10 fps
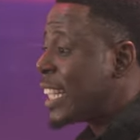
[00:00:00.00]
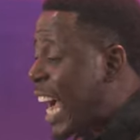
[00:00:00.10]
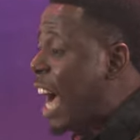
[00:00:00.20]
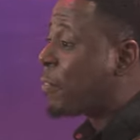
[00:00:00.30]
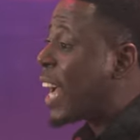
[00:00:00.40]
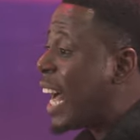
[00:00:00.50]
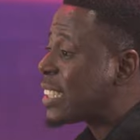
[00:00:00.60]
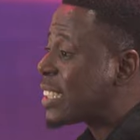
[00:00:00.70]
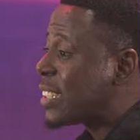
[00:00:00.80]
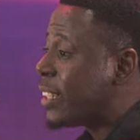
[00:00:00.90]
They can have
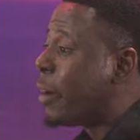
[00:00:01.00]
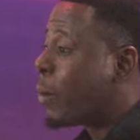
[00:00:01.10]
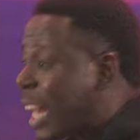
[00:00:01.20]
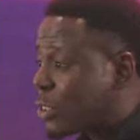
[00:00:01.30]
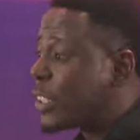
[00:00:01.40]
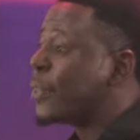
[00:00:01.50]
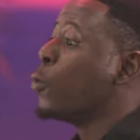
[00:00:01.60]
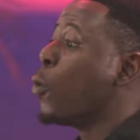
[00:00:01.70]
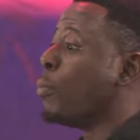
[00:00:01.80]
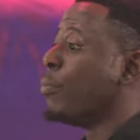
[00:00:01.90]
cars, but that's not a
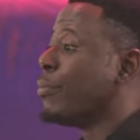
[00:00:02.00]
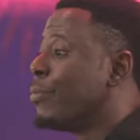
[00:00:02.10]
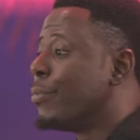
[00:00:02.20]
good home.